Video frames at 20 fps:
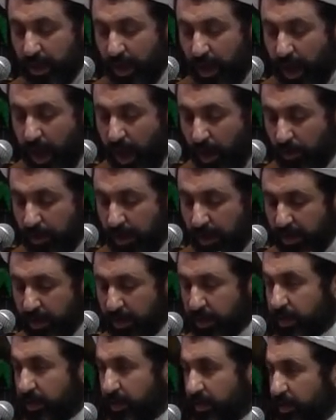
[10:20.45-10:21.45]
how can
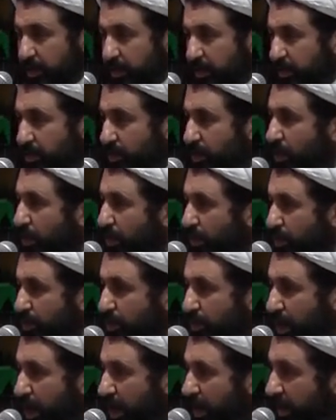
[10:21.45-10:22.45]
I call
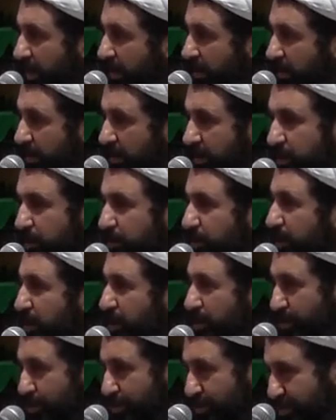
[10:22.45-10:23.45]
you? How can I
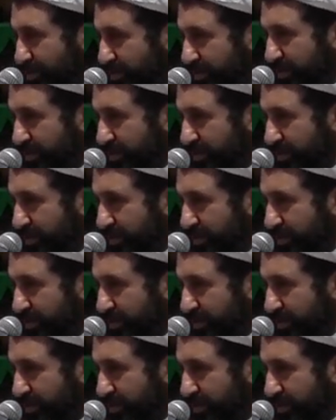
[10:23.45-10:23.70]
speak to you?